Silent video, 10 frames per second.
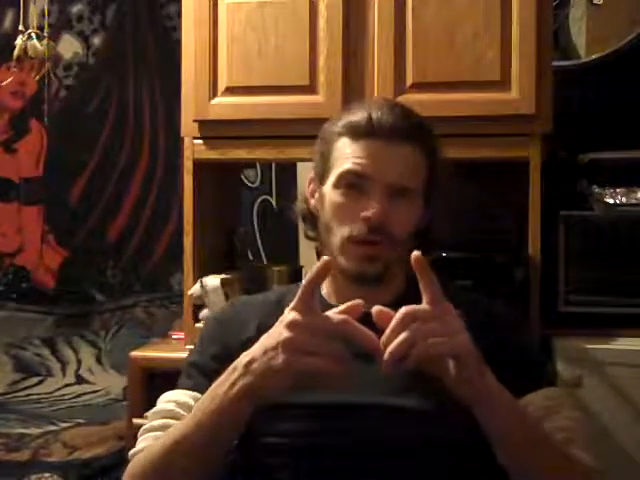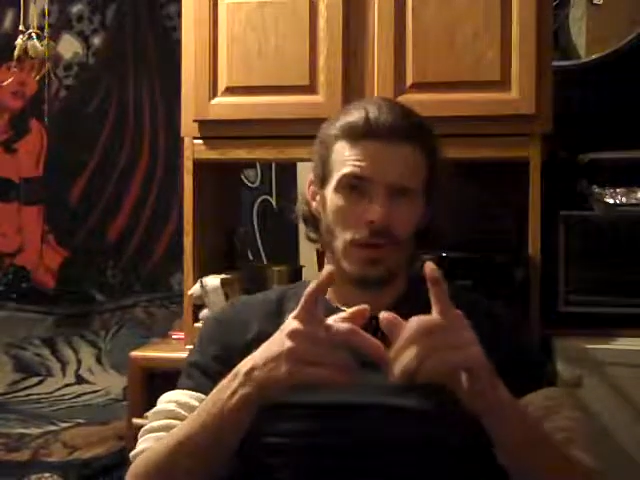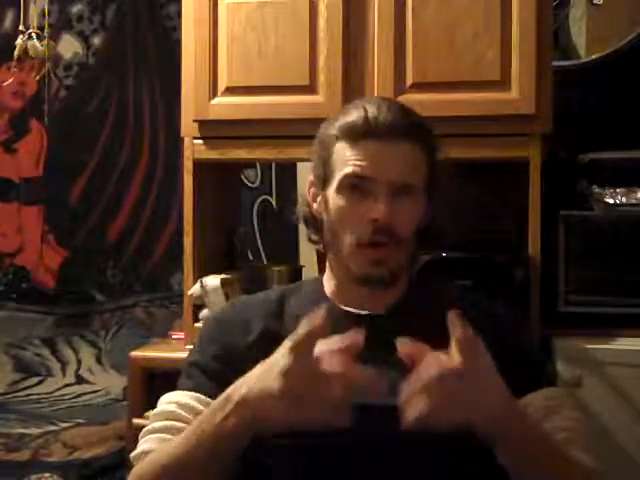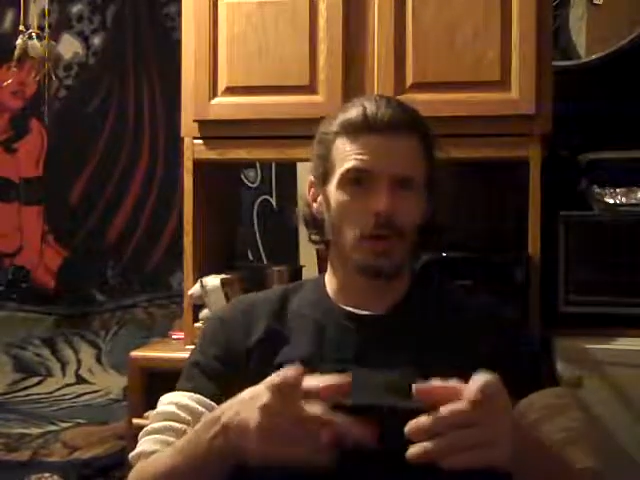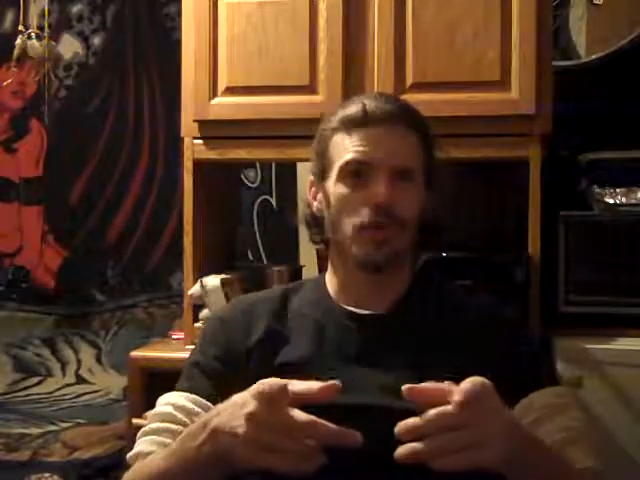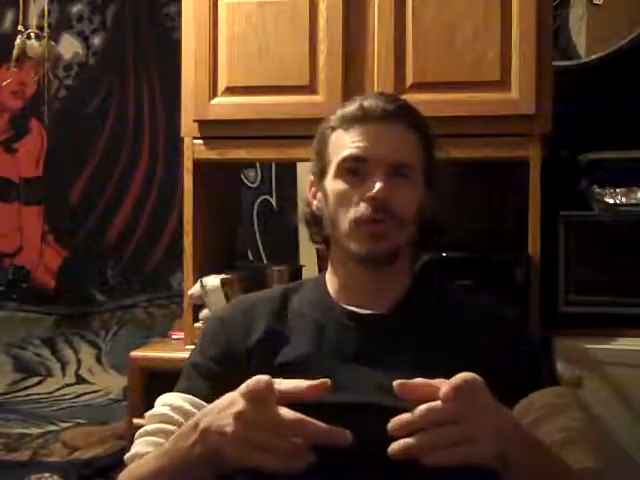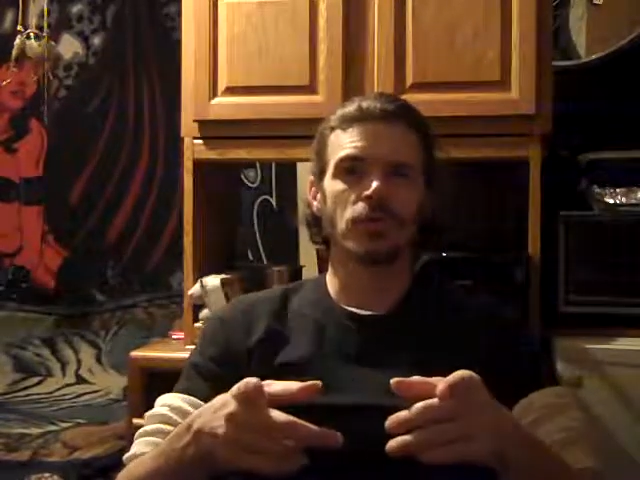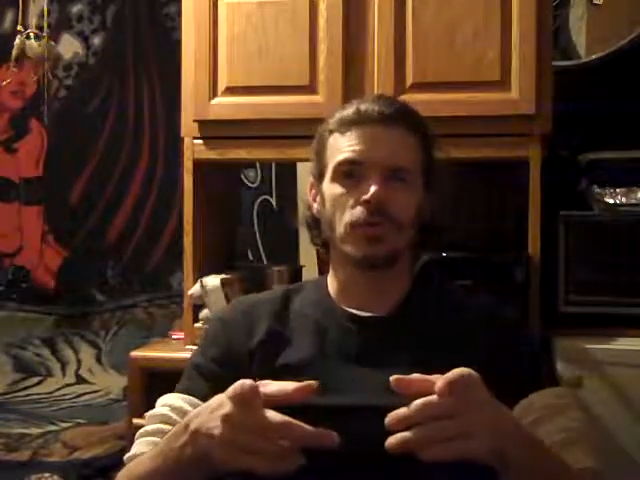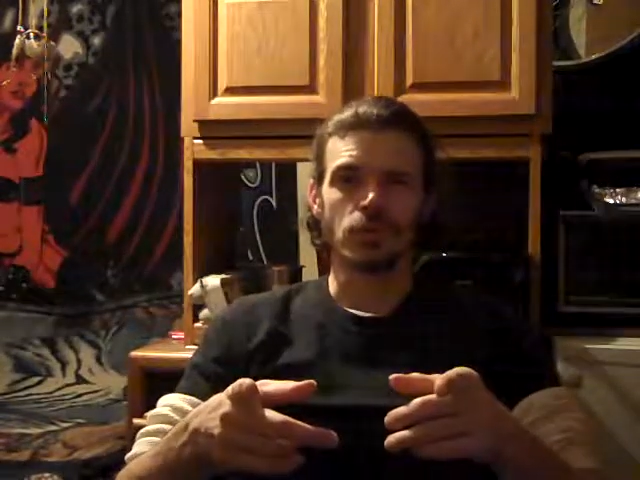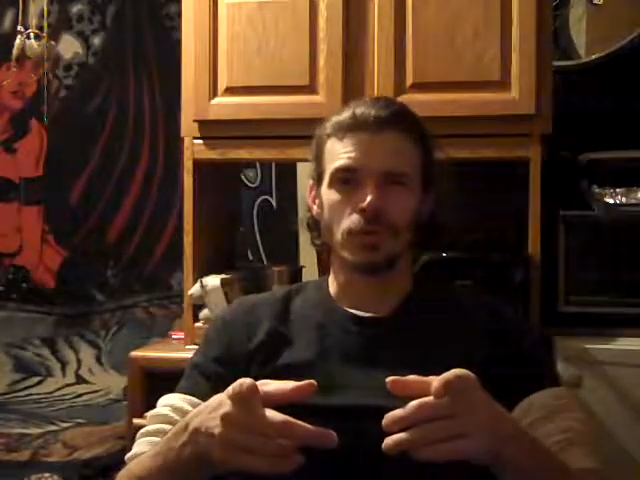get well
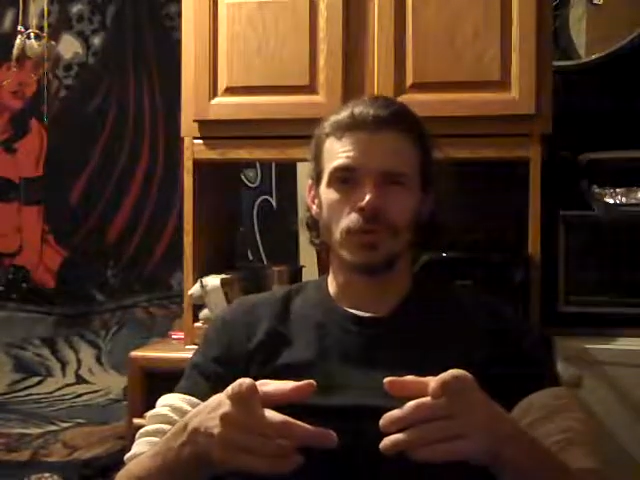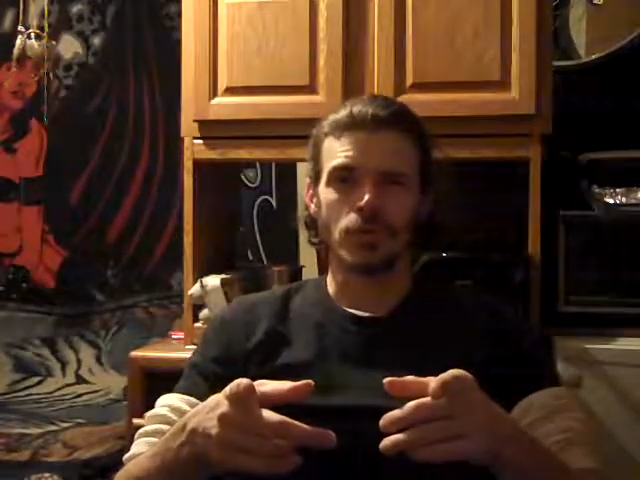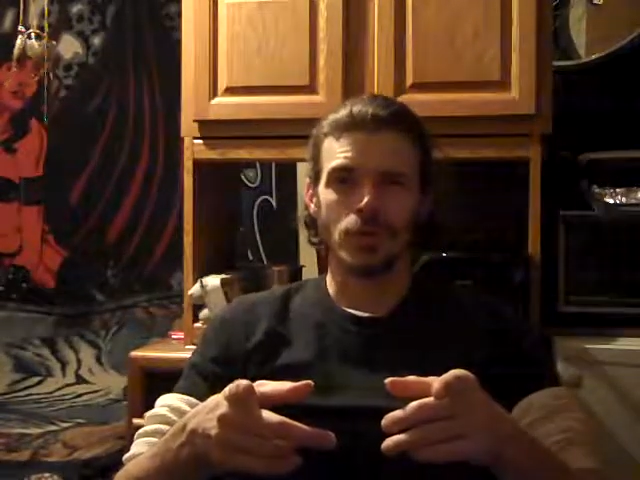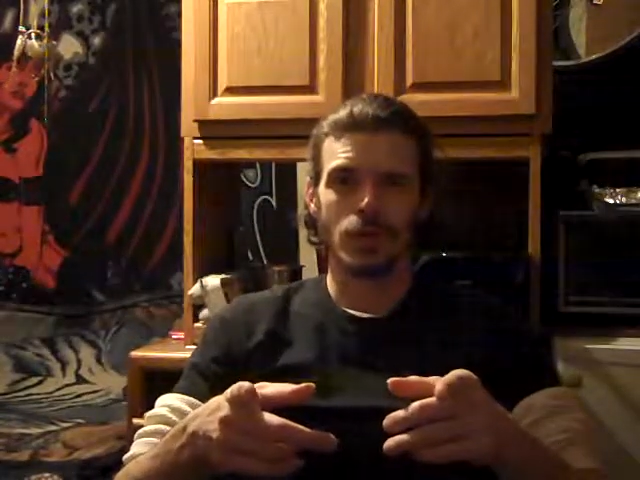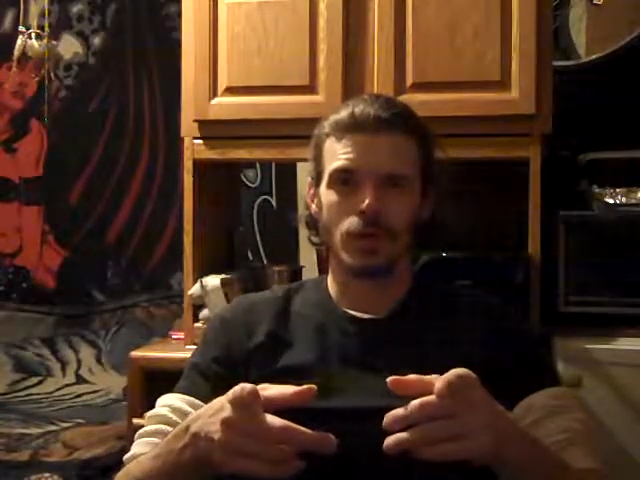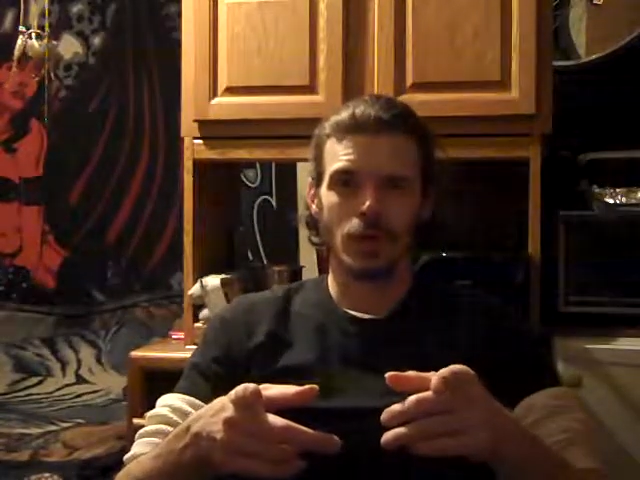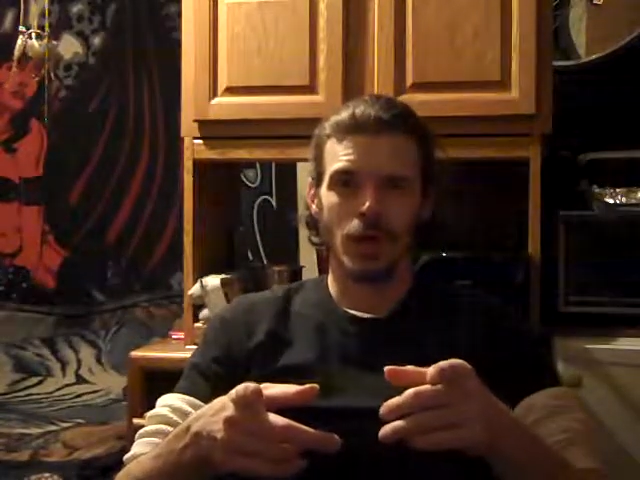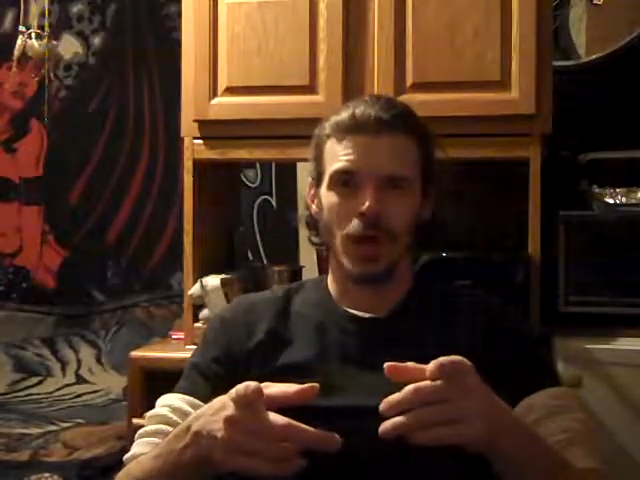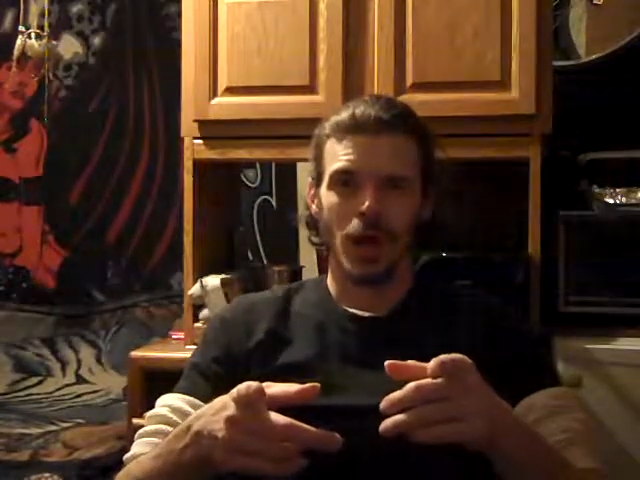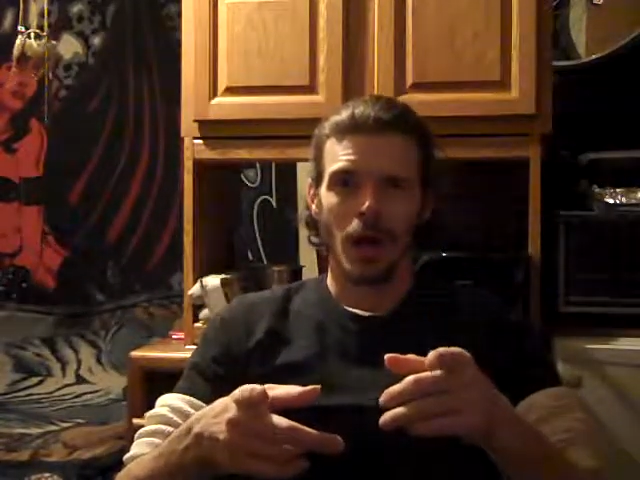soon.
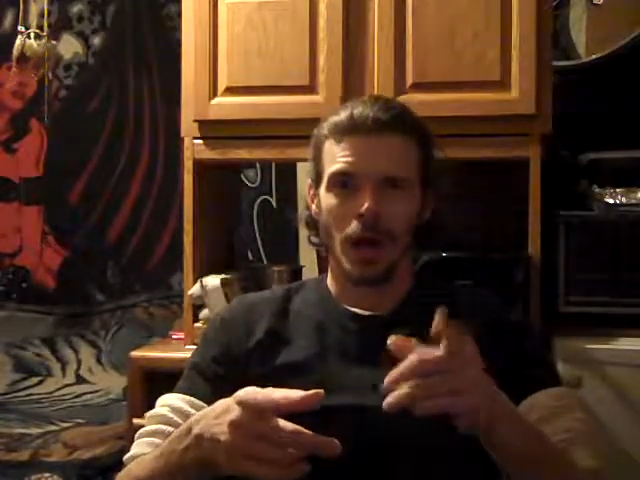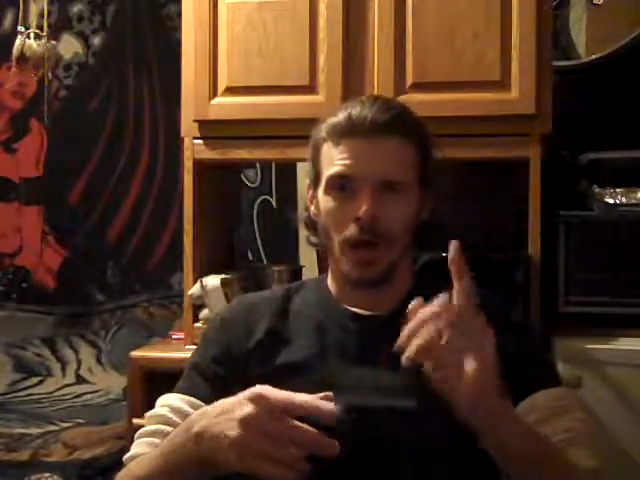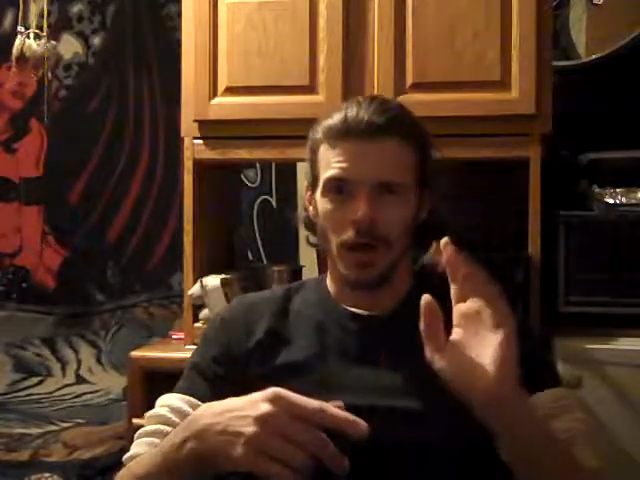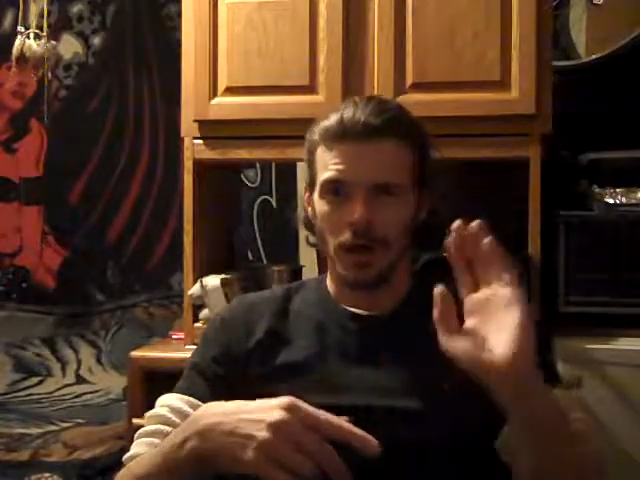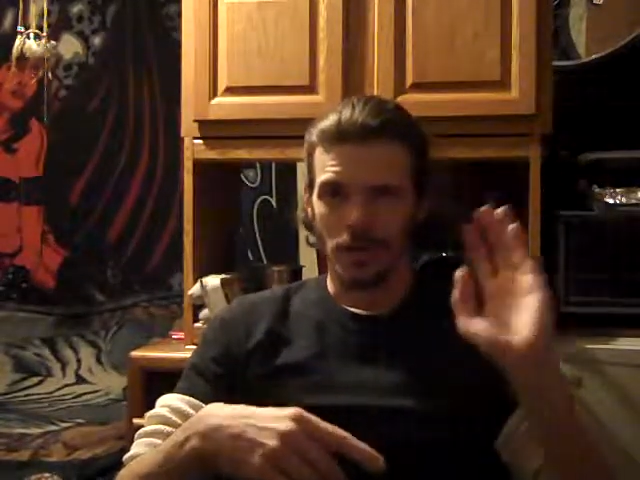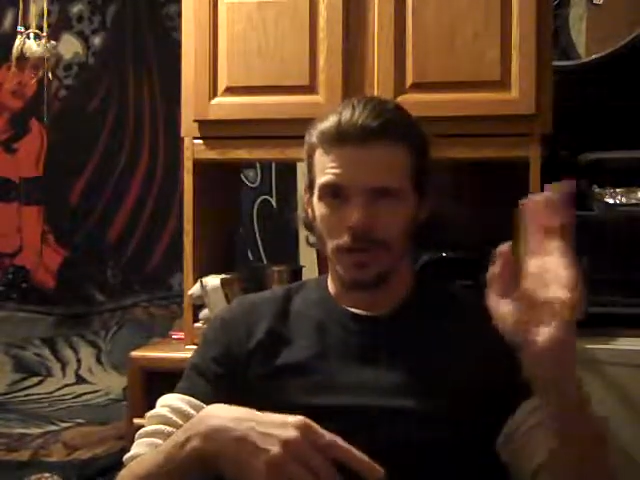I'll